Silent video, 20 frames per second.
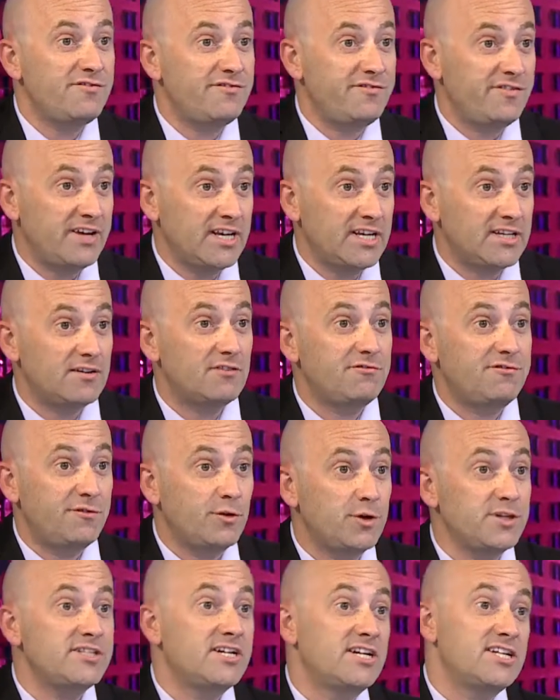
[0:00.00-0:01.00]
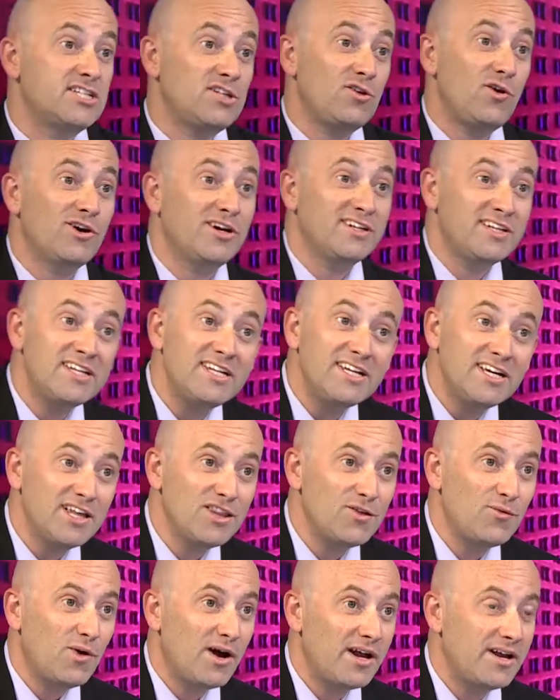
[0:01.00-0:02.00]
foot that is longer than the
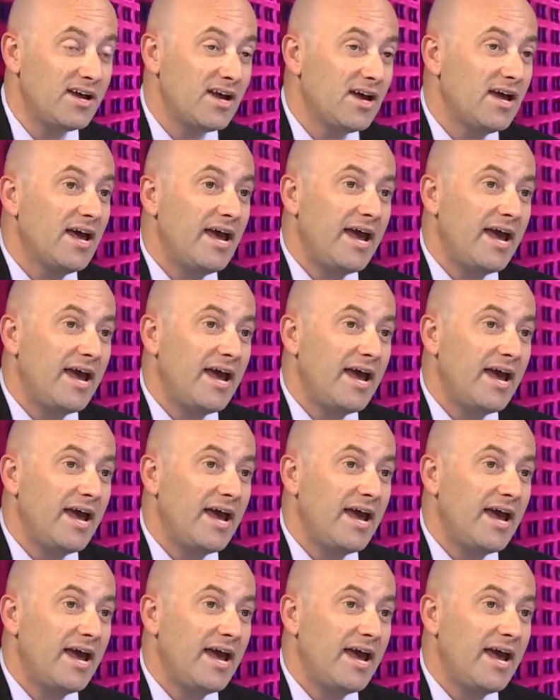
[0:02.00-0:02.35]
other one.